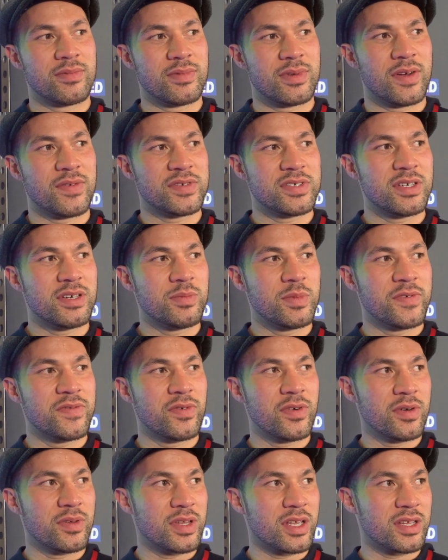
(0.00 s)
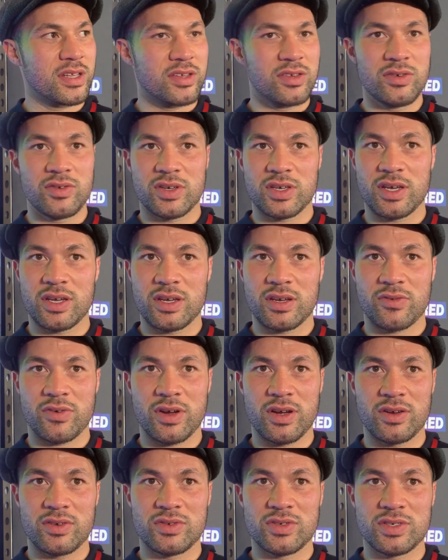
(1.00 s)
I've said it before that the UK
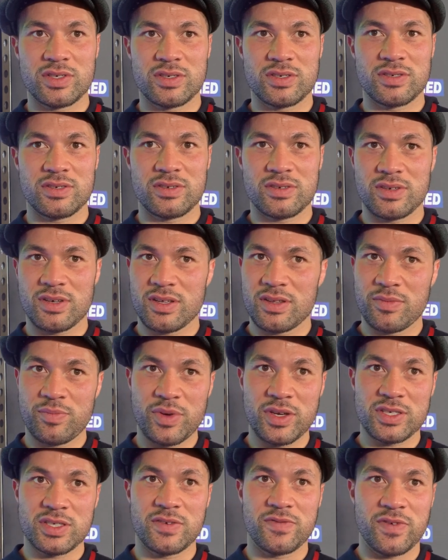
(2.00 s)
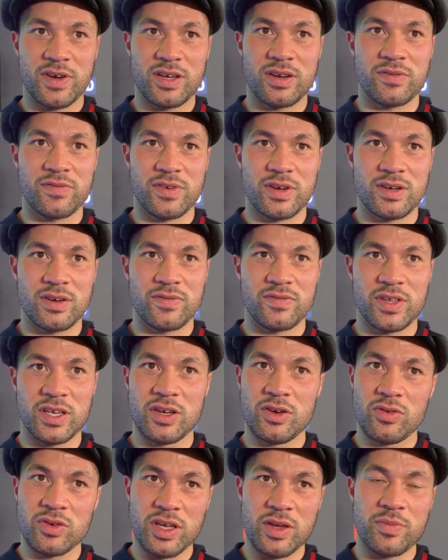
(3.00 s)
crowds are the best to fight in front of. They
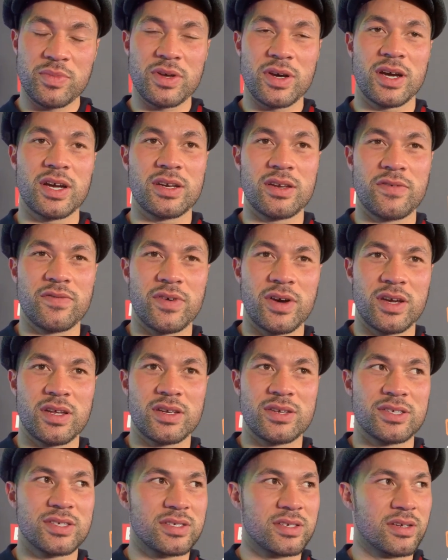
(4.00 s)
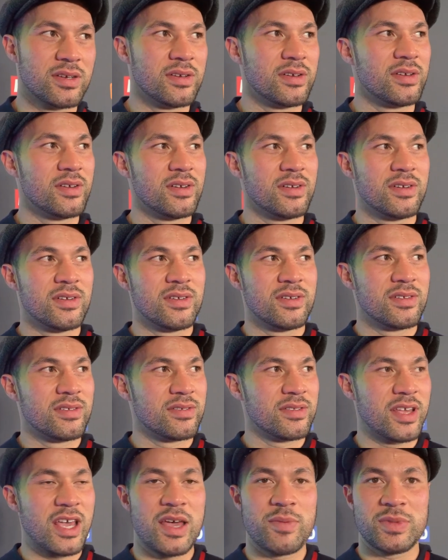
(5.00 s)
all get behind their fighters.
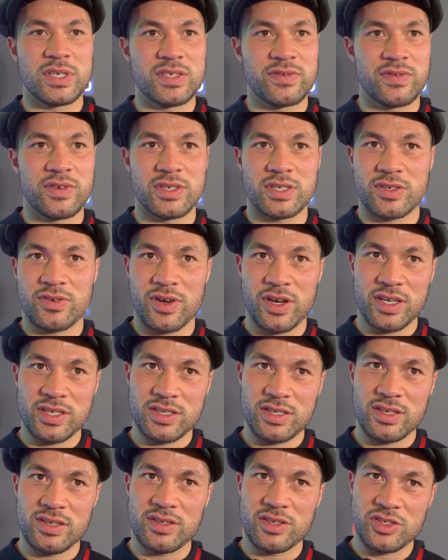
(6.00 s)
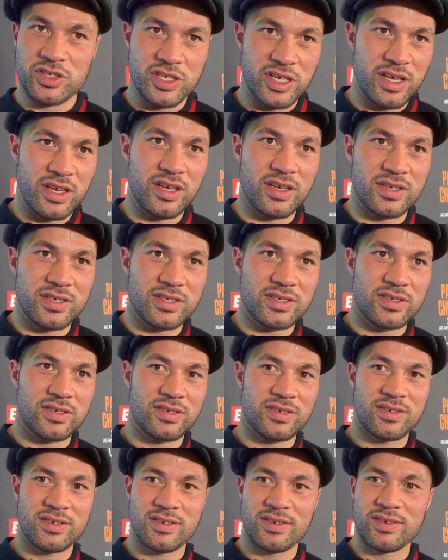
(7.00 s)
The atmosphere is crazy, the cheers,
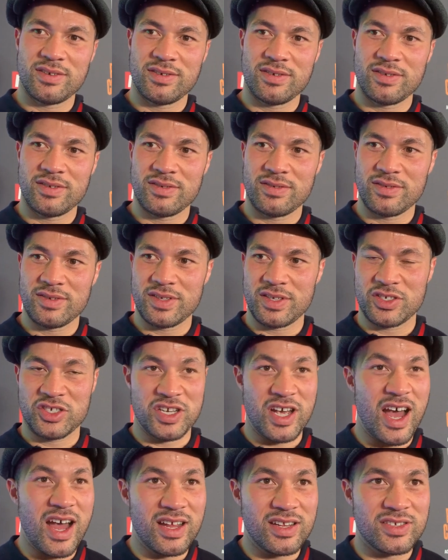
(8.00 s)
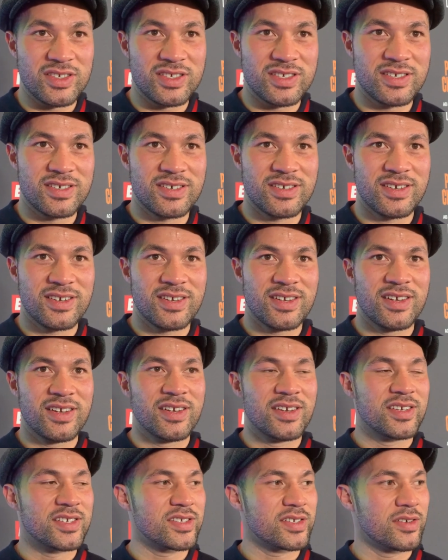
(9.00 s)
the chants.
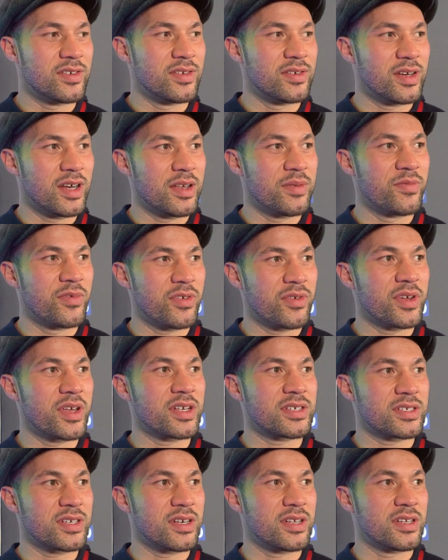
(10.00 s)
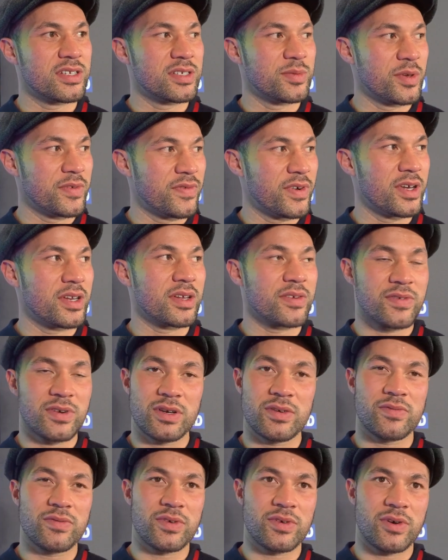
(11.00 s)
So I'm very excited to be fighting in front
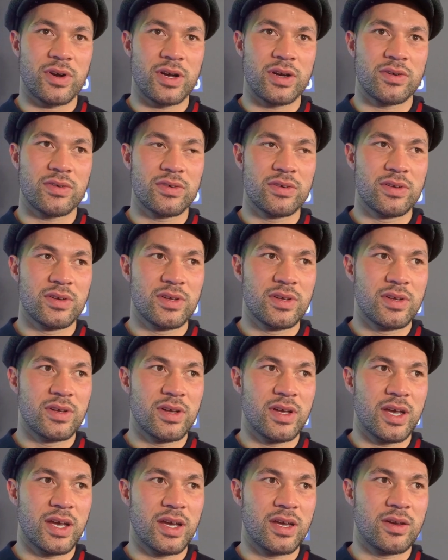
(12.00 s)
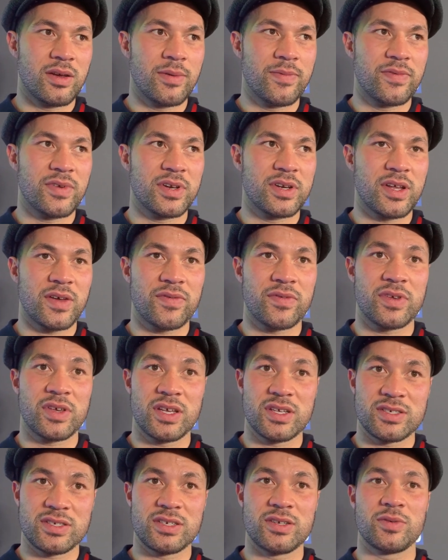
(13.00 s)
of a crowd, and hopefully nothing
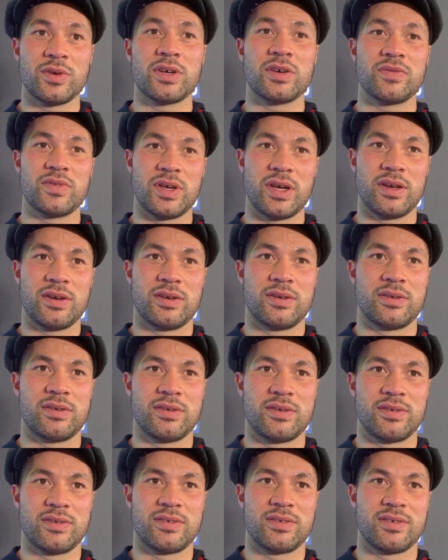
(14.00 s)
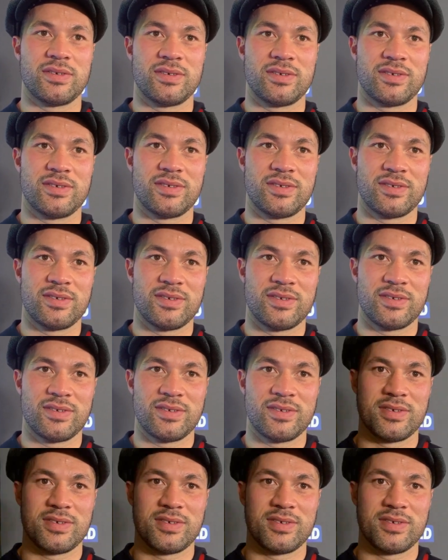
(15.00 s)
gets in the way of that.